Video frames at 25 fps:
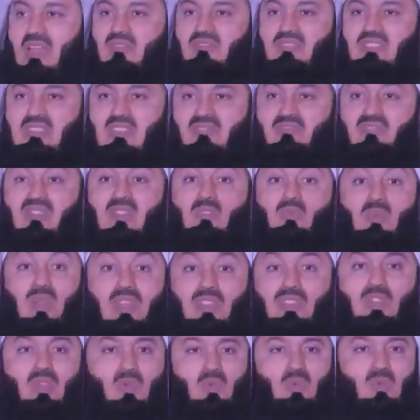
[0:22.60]
who have differed
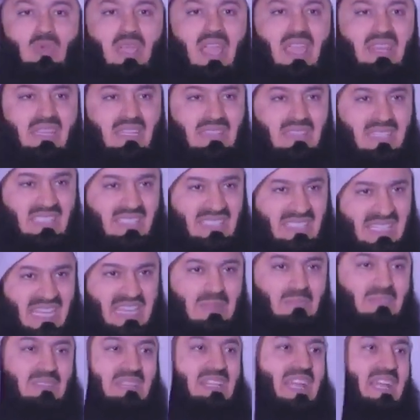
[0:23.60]
with you. And at the
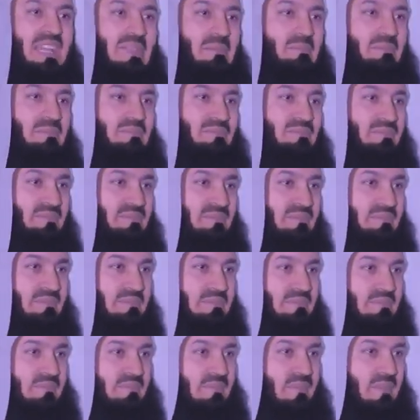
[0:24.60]
same time,
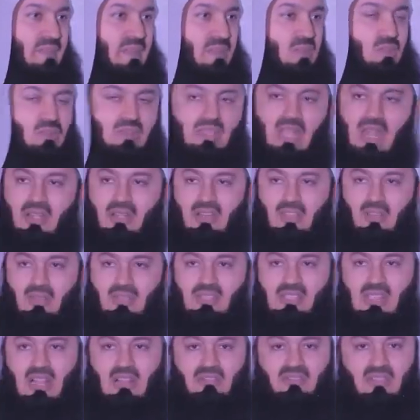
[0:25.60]
you carry
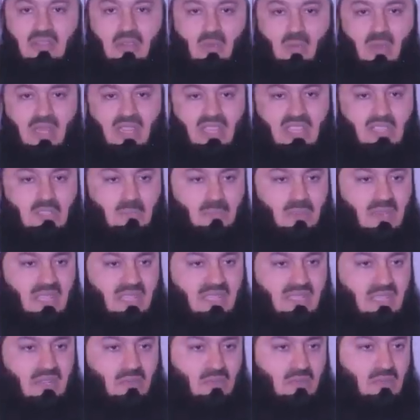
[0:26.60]
yourself in a way that's
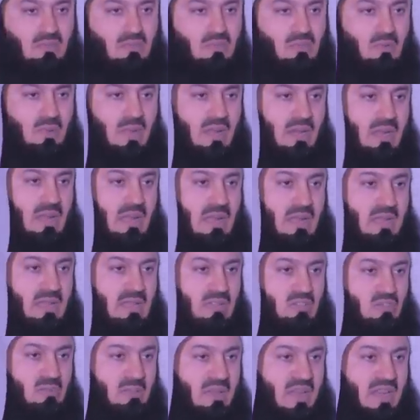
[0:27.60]
pleasing to Allah
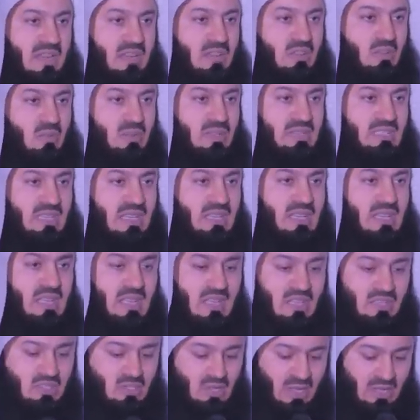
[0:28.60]
subhanahu wa ta'ala.
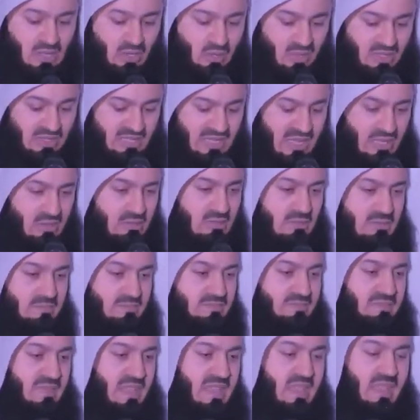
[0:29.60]
So I look down
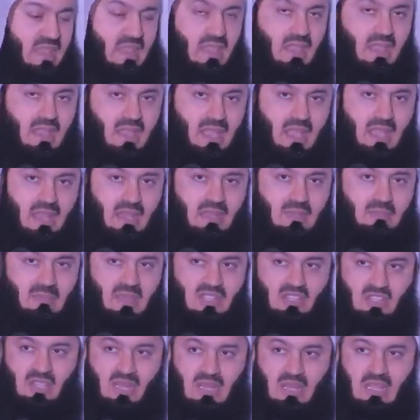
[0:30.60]
and
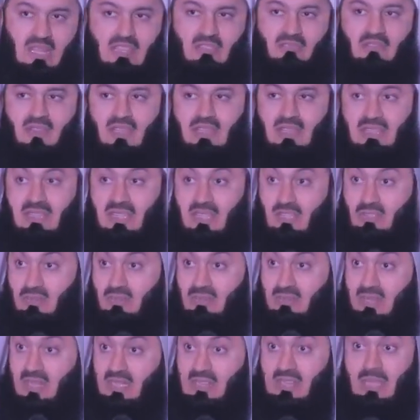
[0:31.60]
mashallah, if I need to
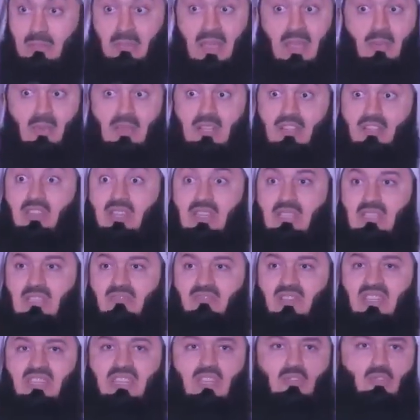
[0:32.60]
greet them, I will greet.
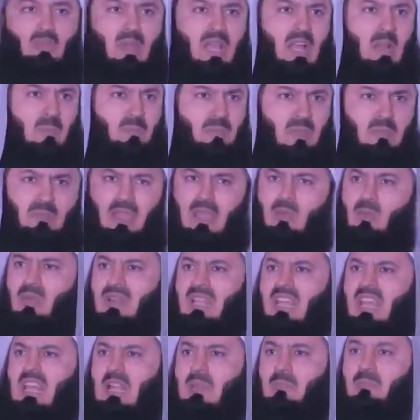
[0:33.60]
If I need to help them, I
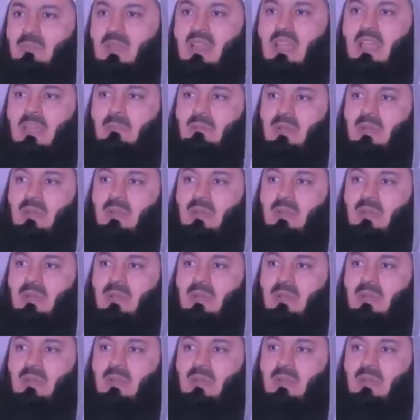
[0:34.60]
will help.